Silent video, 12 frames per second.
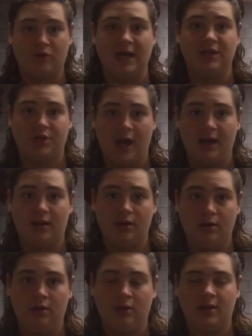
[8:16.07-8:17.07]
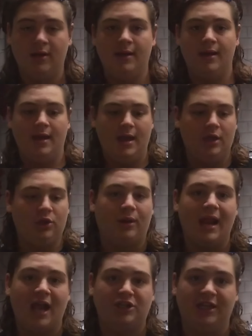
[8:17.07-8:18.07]
straight shank hook. You
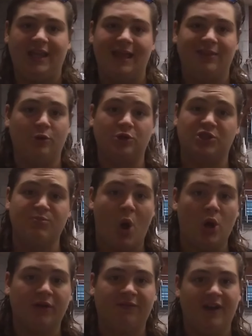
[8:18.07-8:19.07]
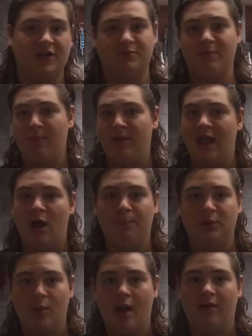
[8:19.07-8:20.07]
can actually get those smaller fish to maybe
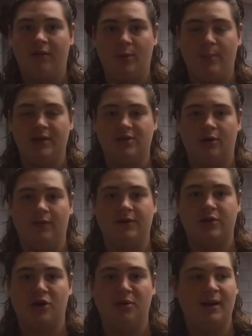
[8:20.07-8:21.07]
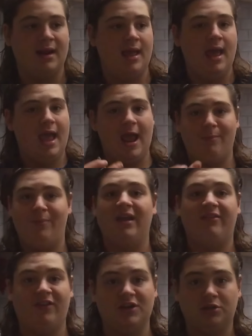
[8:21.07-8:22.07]
help you out a little bit during the tournament, and
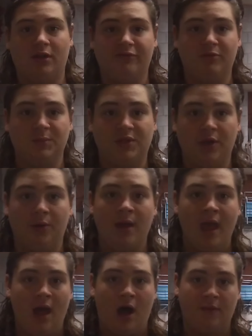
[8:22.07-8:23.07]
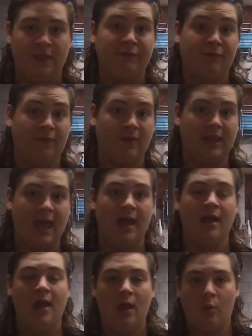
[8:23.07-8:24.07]
big fish love them too. I'll never
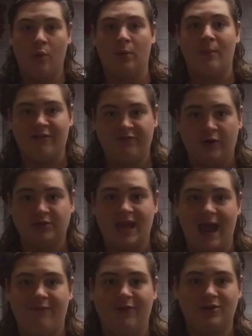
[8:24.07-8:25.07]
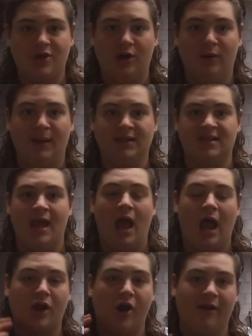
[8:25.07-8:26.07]
forget one of my first ever tournaments.
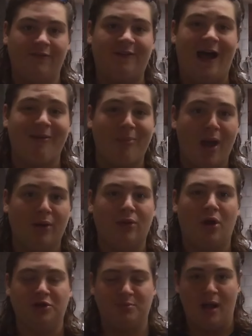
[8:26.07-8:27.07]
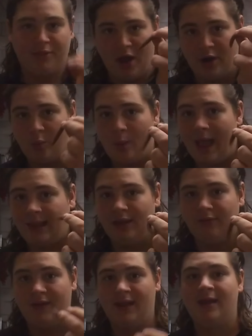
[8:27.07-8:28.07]
I caught a 5-pound largemouth on a
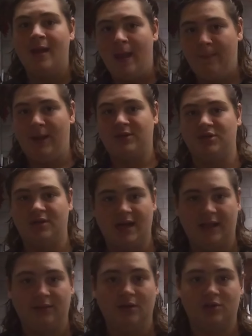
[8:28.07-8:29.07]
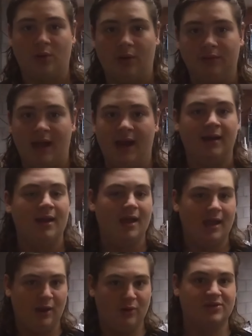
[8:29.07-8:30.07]
wacky rig, pitching it at the shoreline.
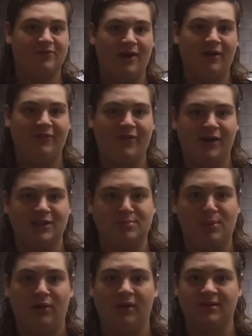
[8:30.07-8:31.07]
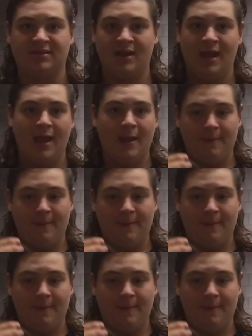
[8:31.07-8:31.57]
It was a very fun experience.